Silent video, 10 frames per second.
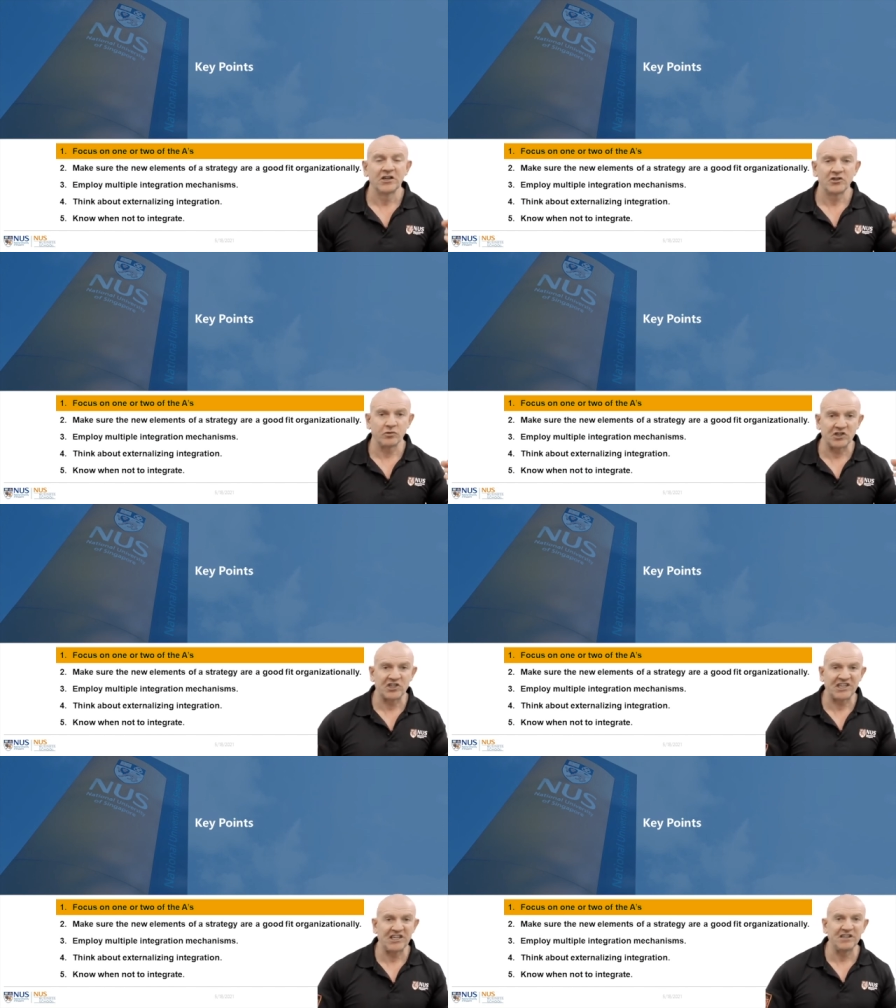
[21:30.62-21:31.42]
to
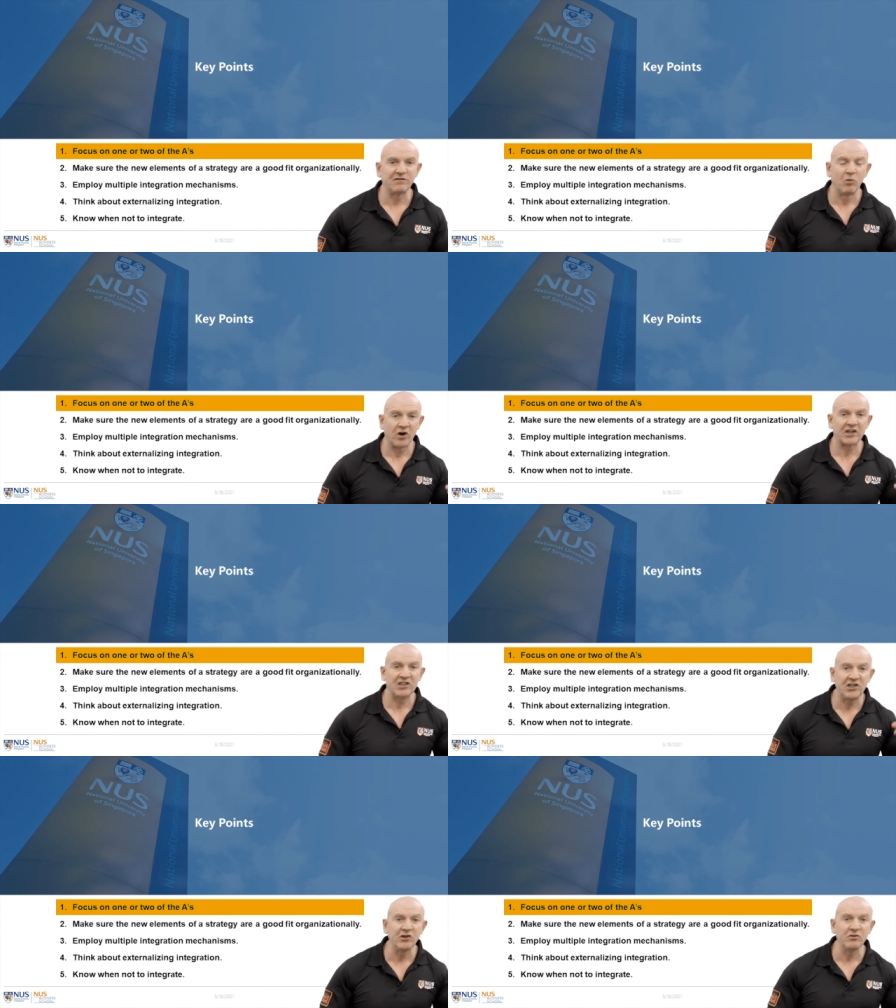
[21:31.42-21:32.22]
achieve more
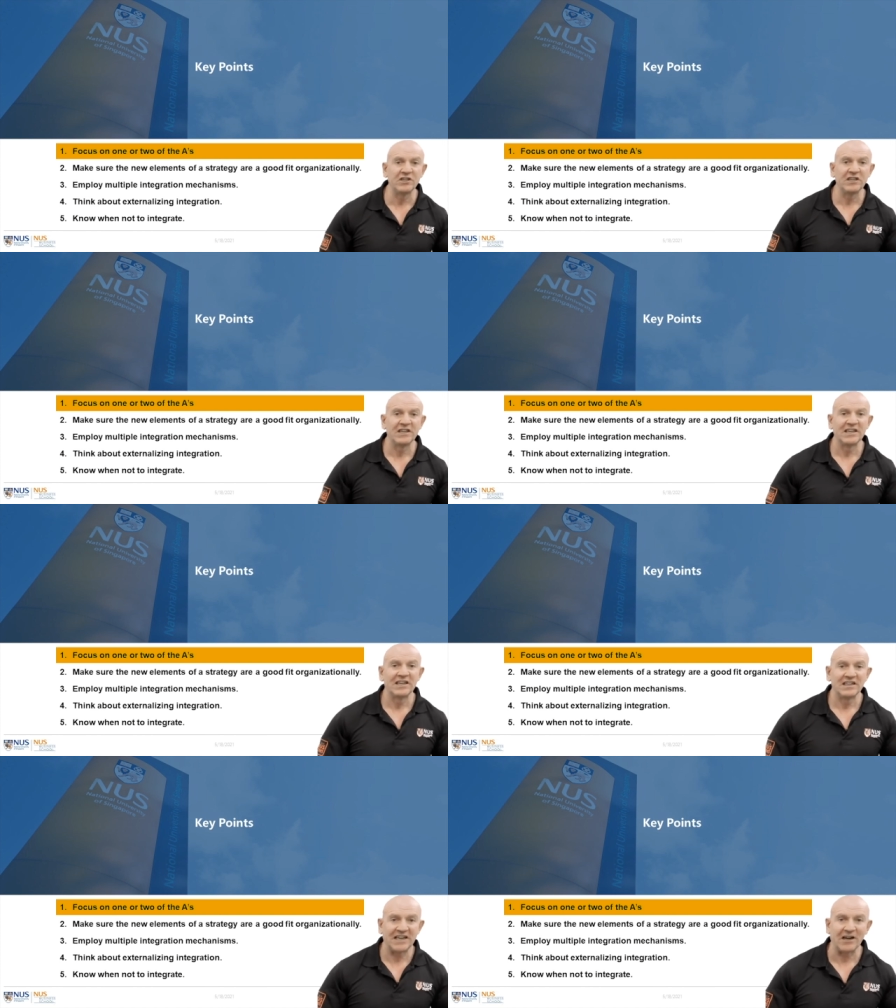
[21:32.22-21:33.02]
acute
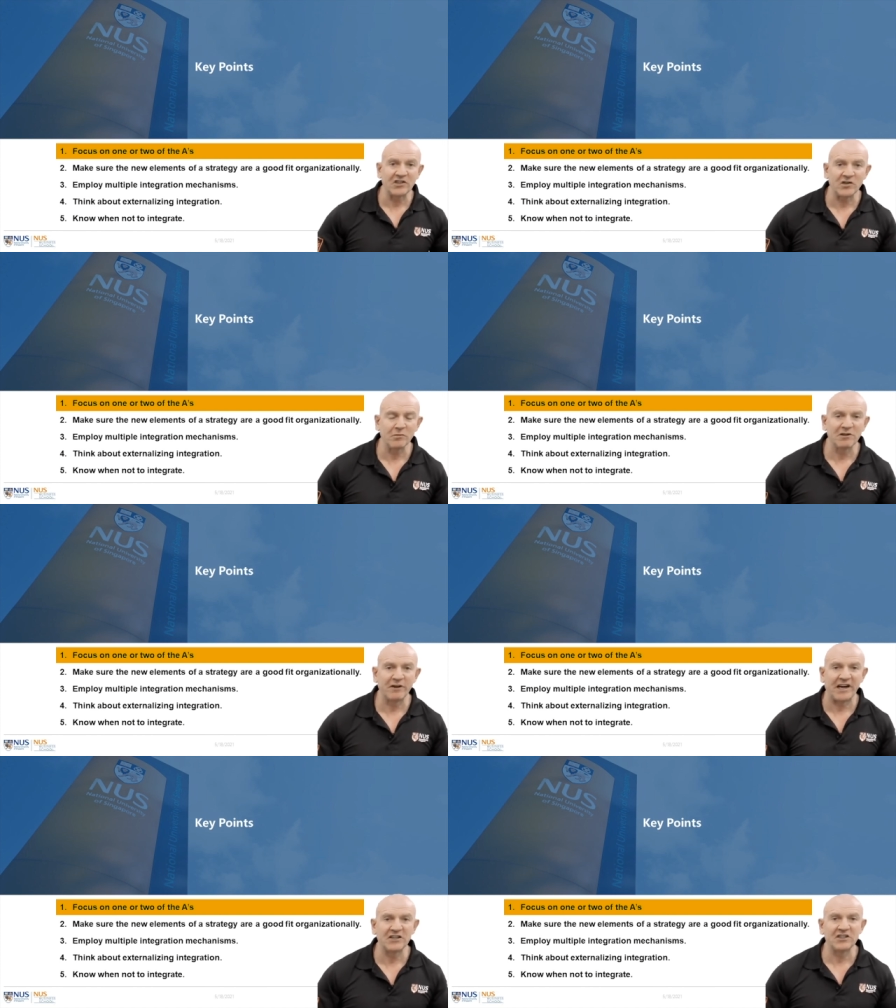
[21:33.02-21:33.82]
downstream
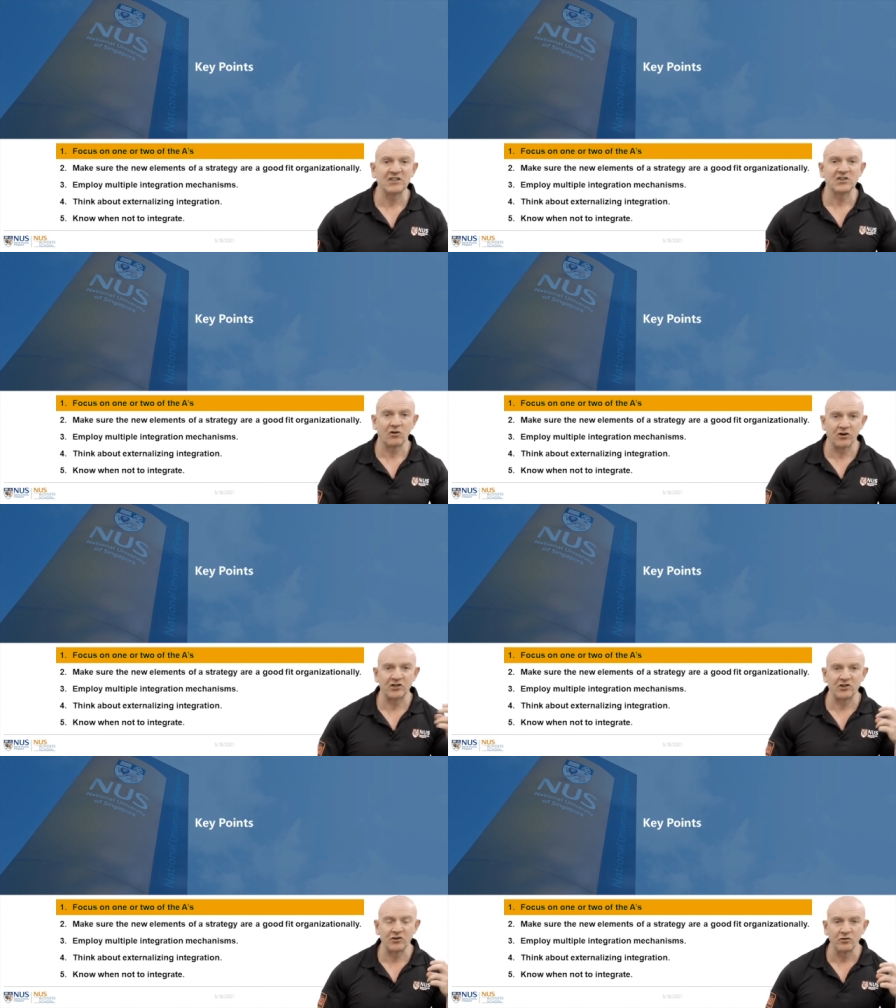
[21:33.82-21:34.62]
advantages or
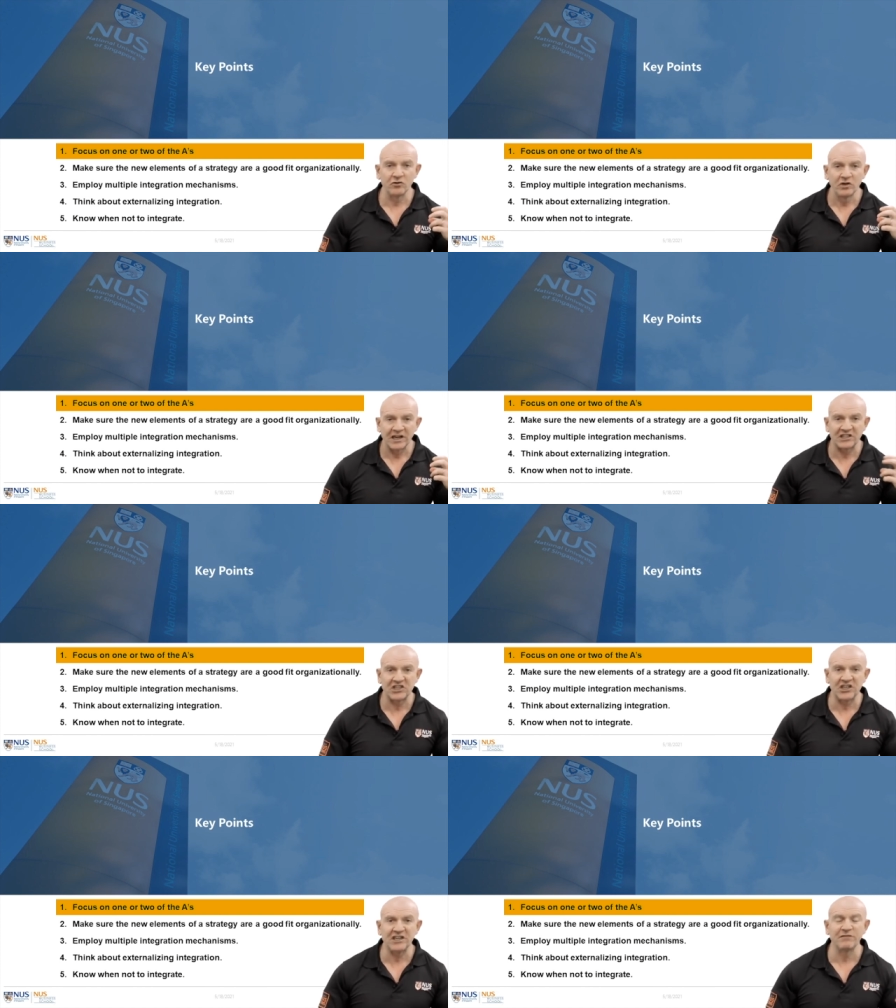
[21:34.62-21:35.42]
to
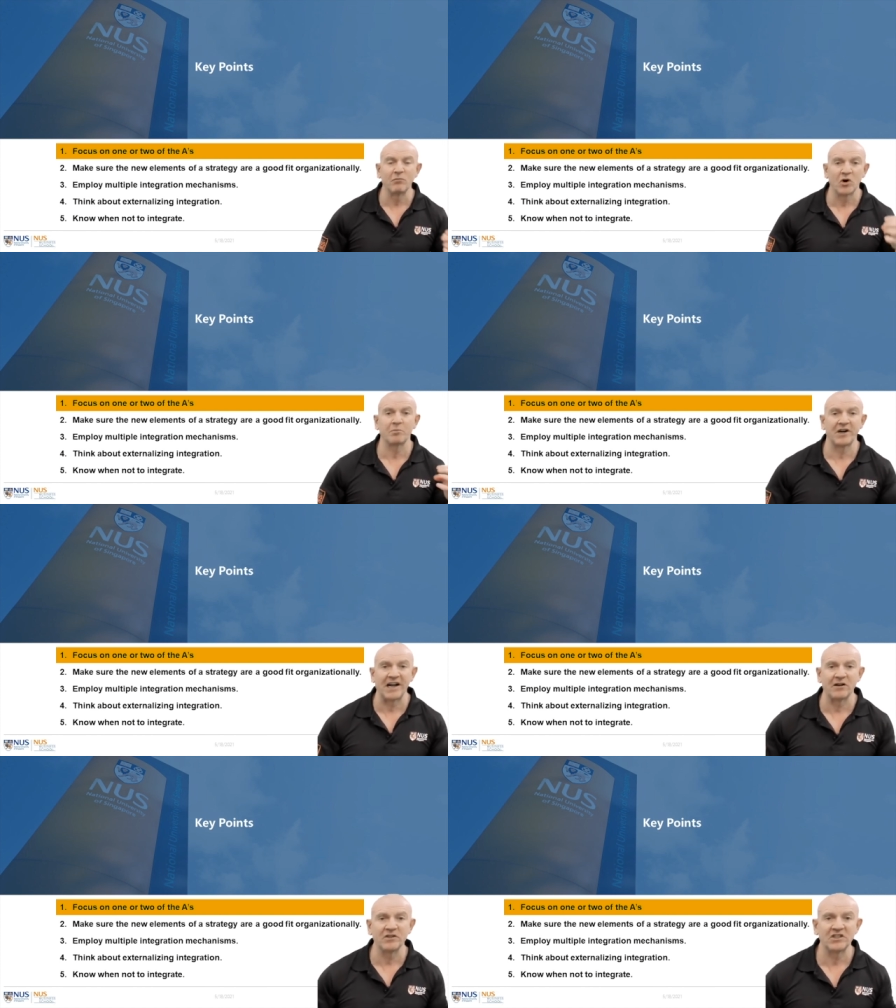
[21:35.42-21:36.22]
achieve more
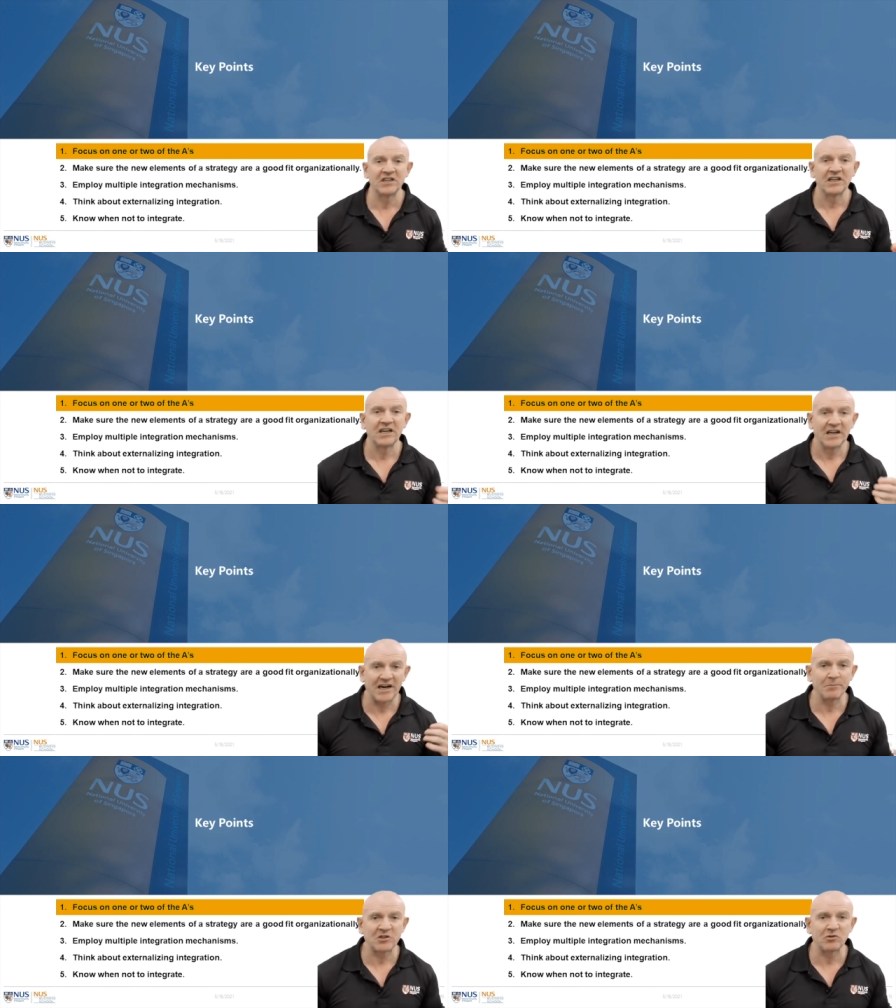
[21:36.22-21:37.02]
pronounced
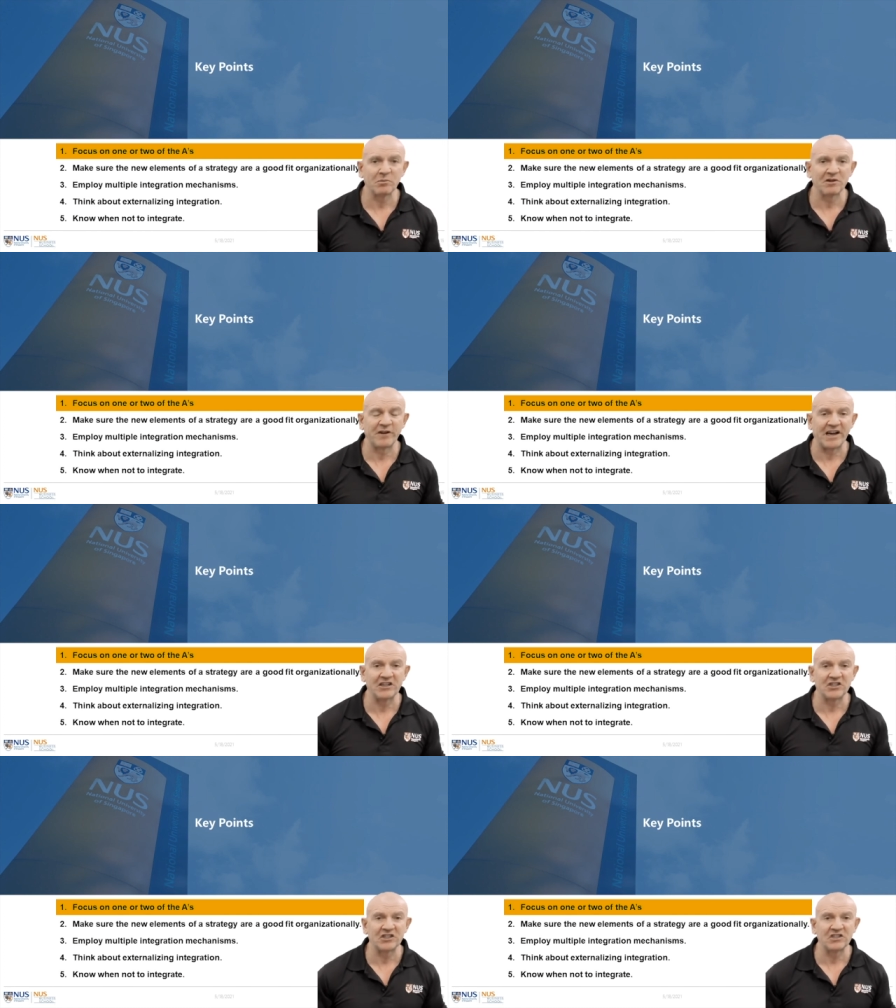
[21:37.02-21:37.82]
upstream
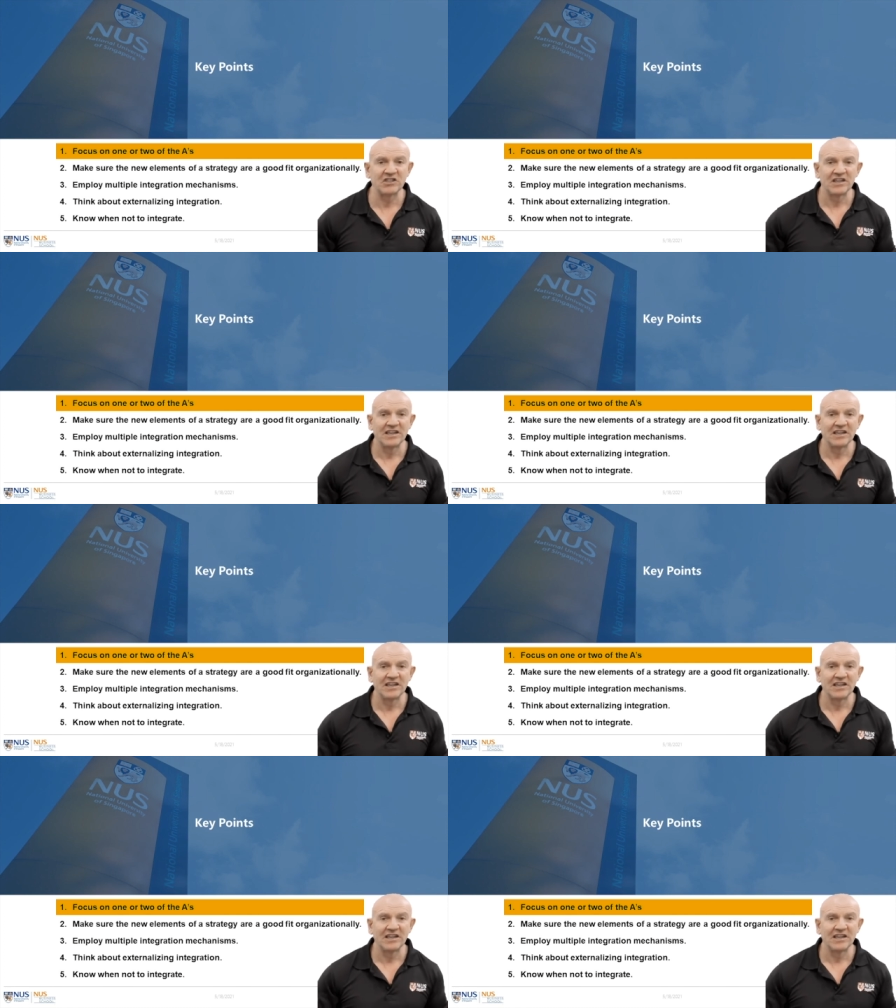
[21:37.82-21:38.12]
advantages